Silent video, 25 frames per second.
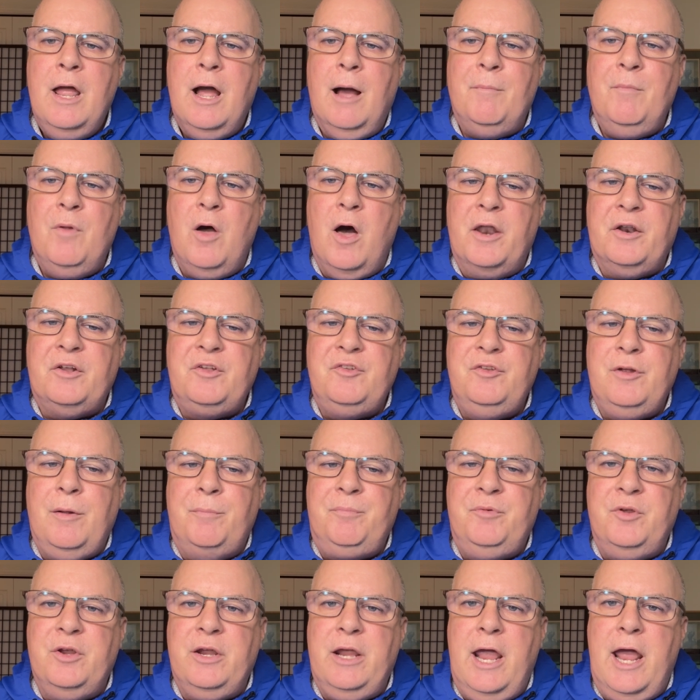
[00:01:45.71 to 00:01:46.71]
I'm not
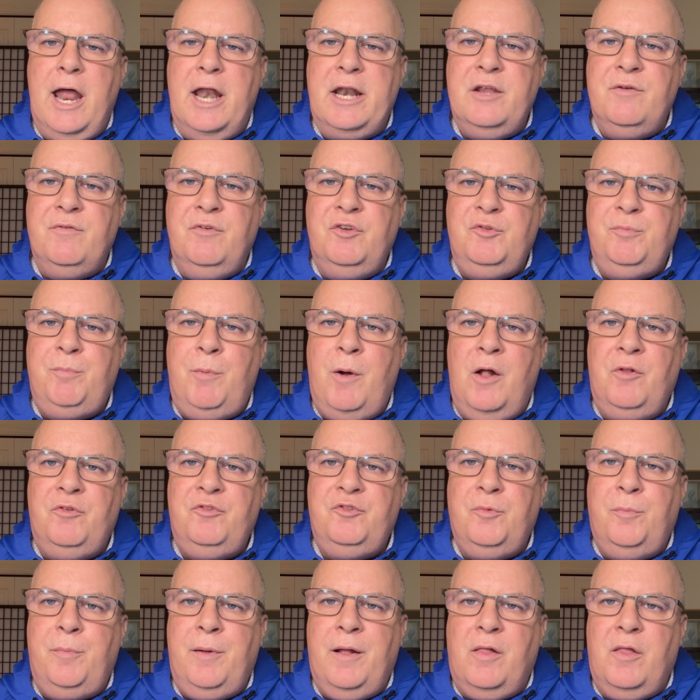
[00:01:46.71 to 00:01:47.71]
accepting any
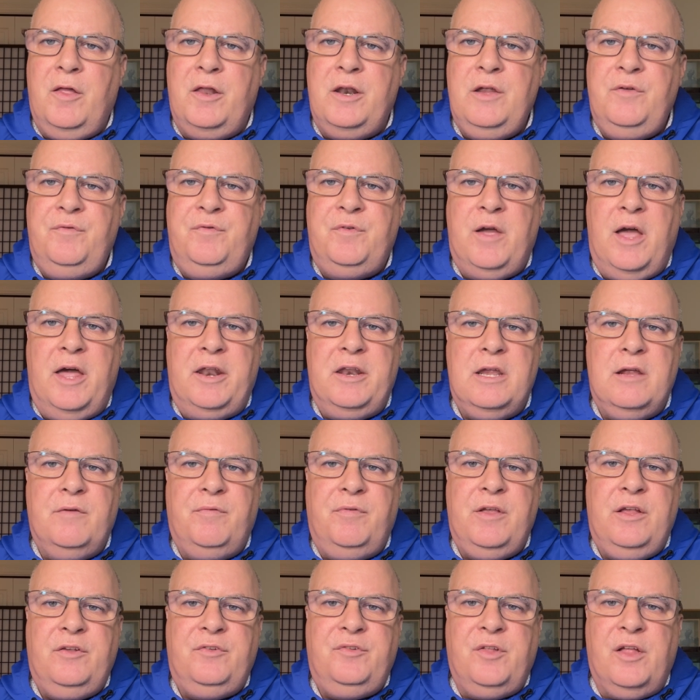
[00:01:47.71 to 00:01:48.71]
responsibility for any
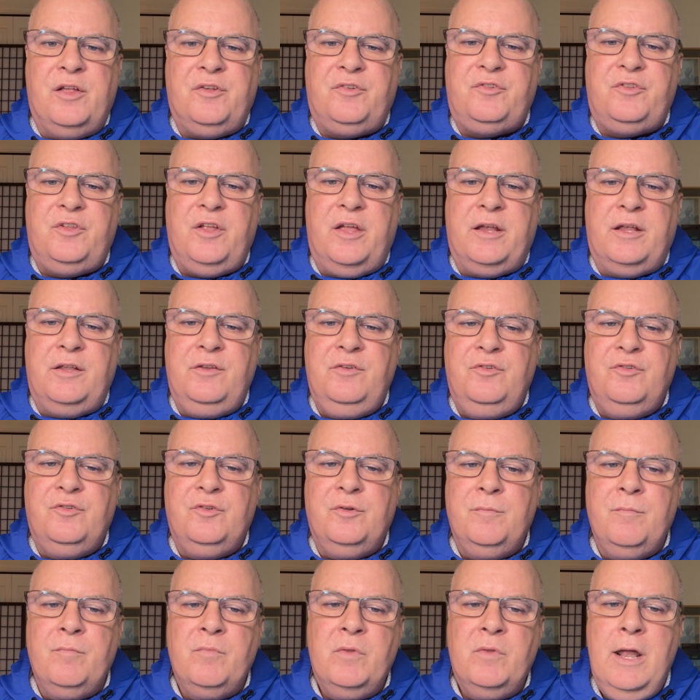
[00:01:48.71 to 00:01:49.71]
of these
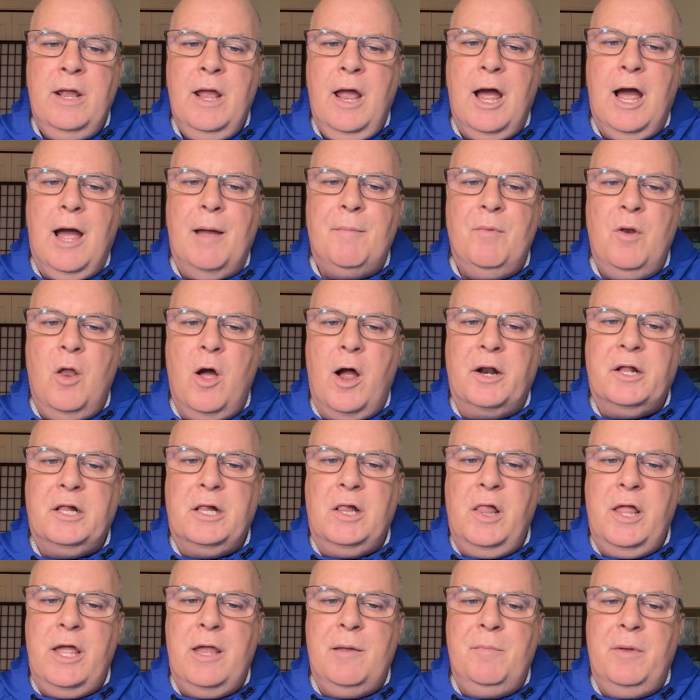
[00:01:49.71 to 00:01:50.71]
listings. I'm not
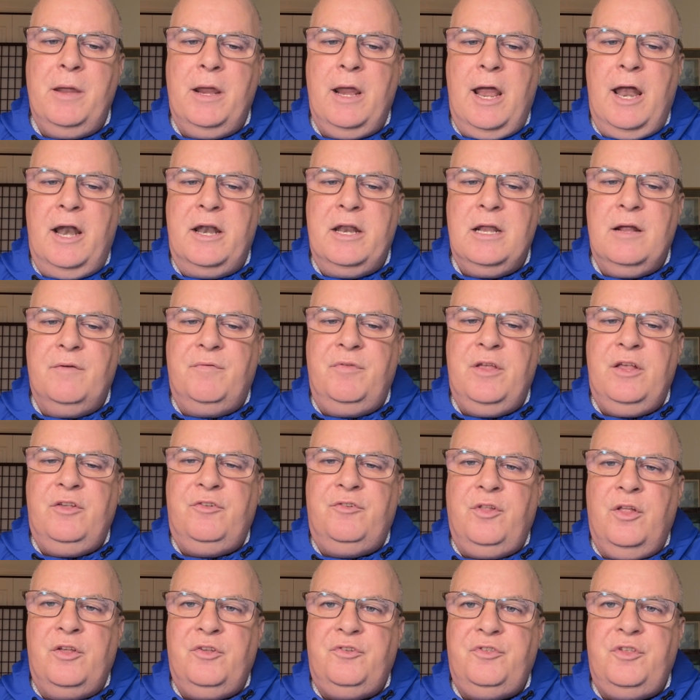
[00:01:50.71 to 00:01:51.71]
claiming any of
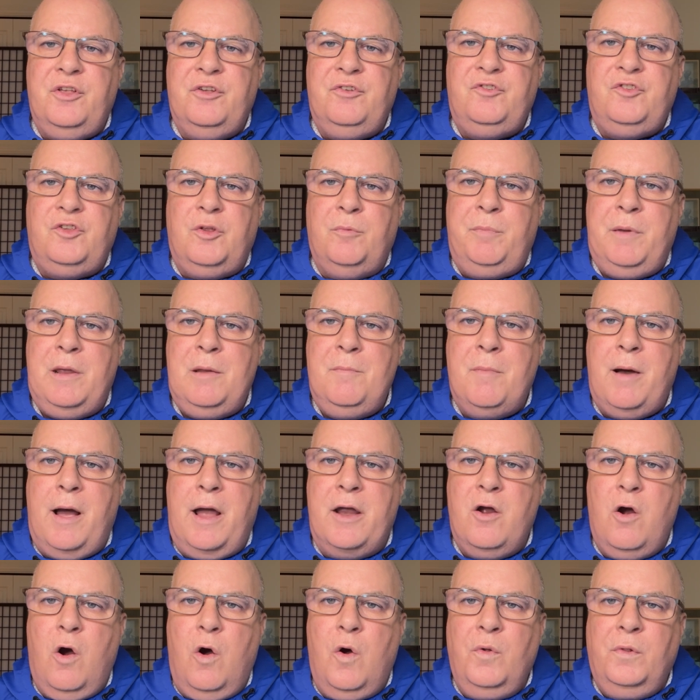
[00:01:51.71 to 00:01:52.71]
these listings to be
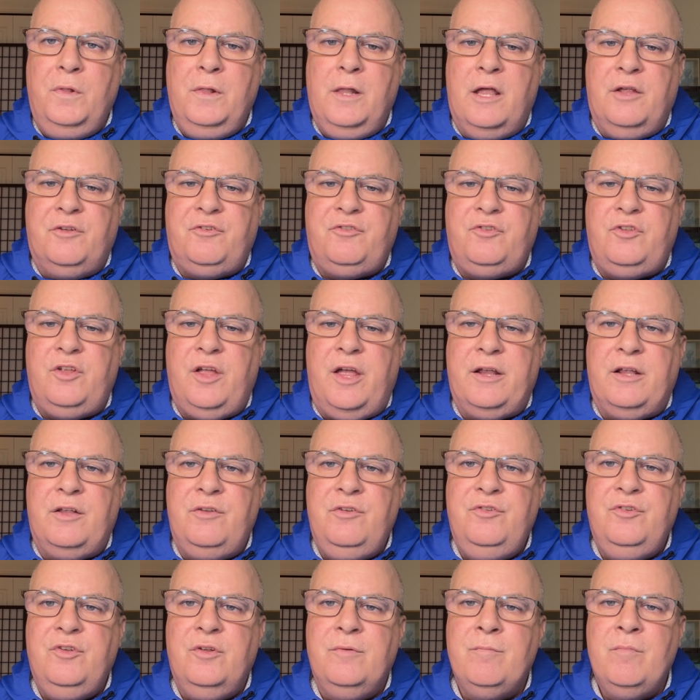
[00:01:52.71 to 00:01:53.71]
my own
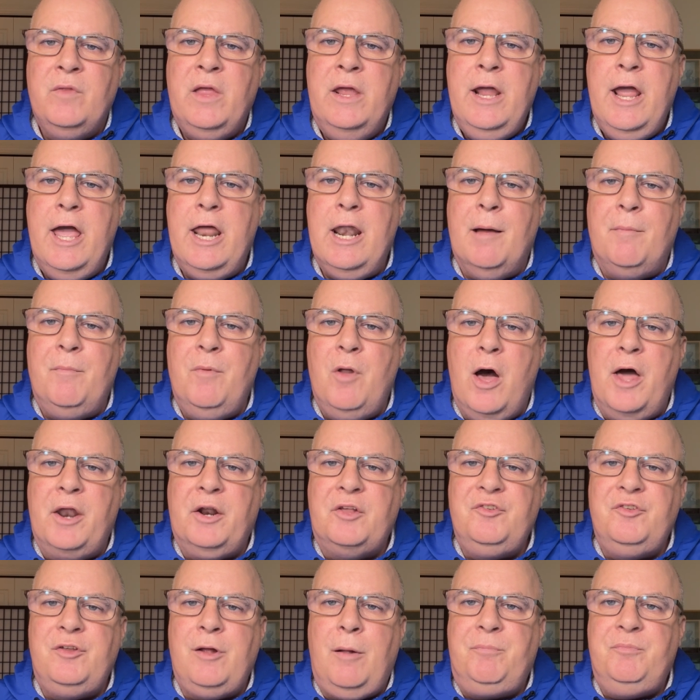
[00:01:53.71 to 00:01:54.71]
listings. And I'm not
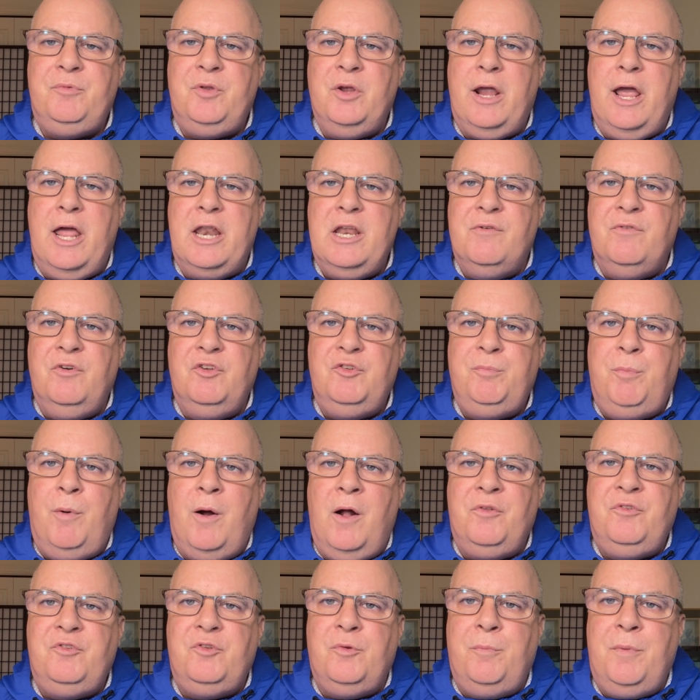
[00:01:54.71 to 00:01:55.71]
accepting any
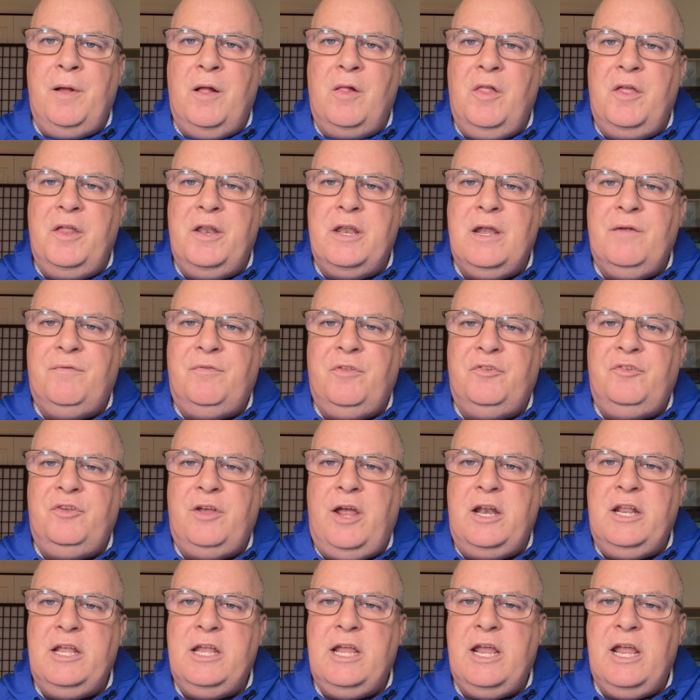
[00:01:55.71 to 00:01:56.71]
responsibility if there's
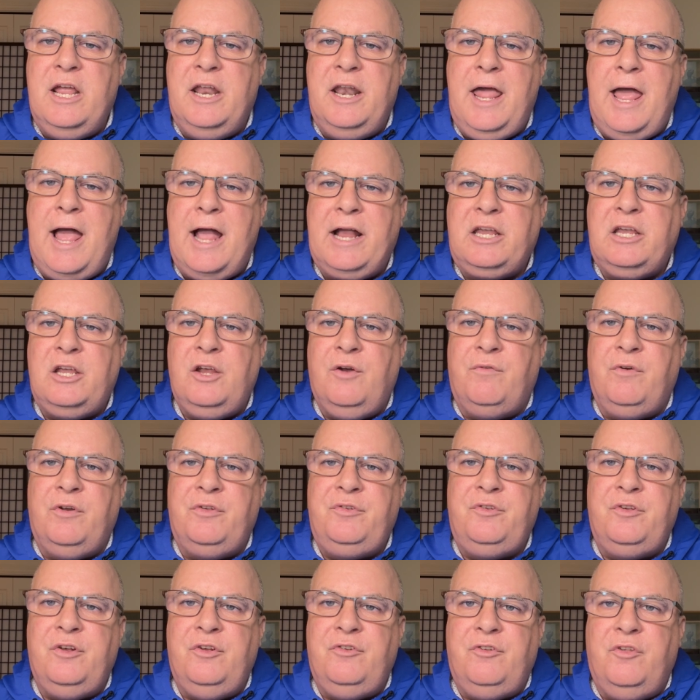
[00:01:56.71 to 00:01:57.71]
any
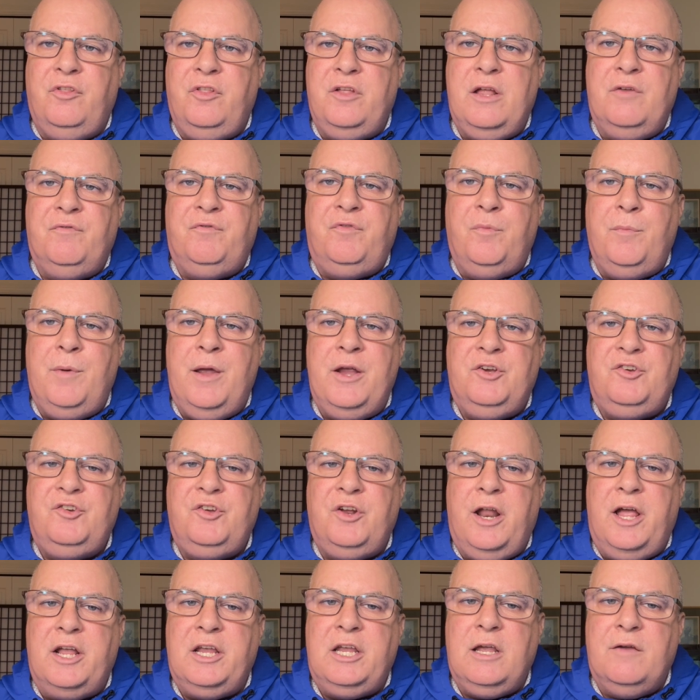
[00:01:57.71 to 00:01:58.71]
inaccuracies in the
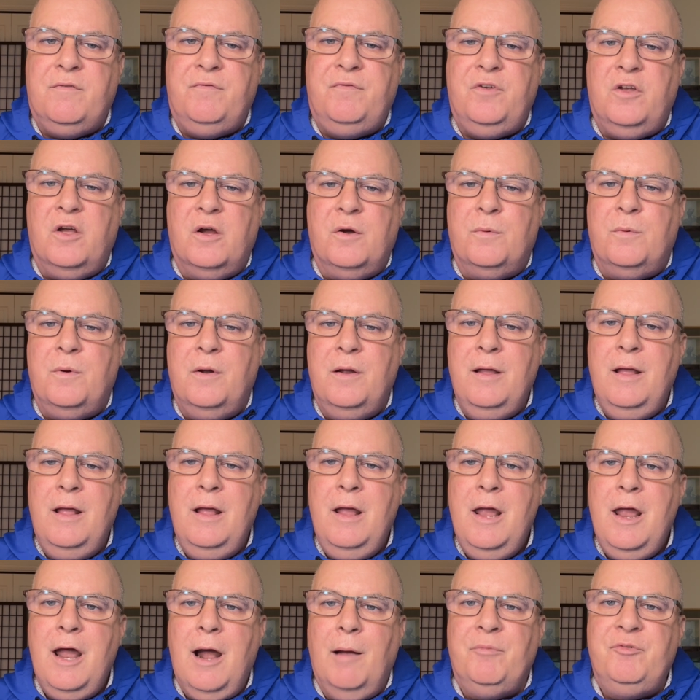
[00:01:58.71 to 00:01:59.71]
information I give you.
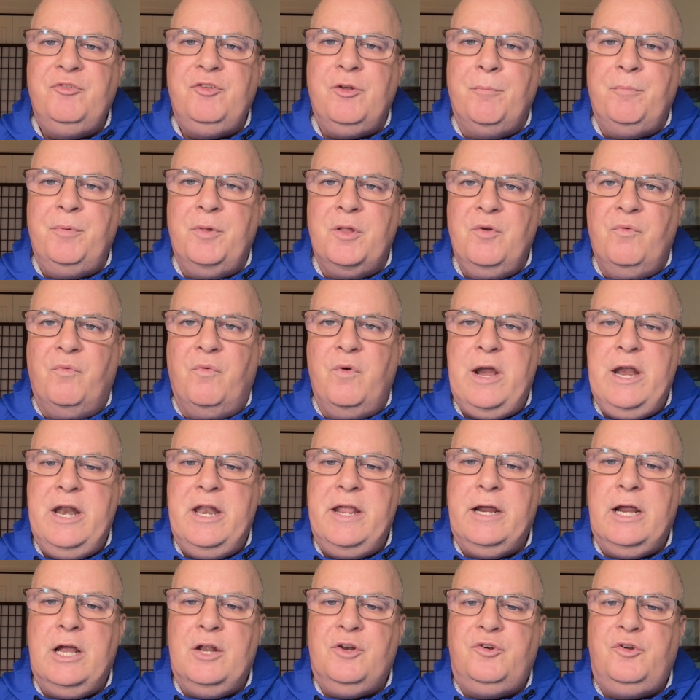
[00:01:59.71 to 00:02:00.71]
I'm simply
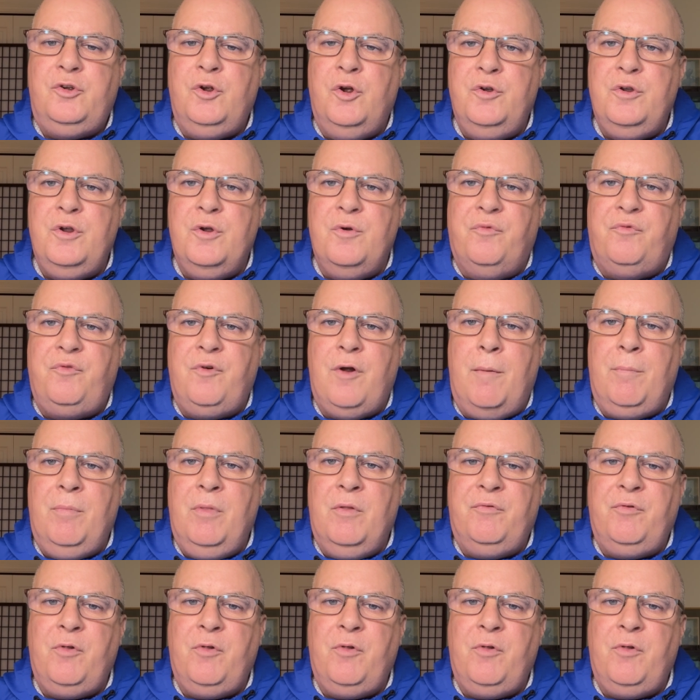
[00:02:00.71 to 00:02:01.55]
reading it to you from the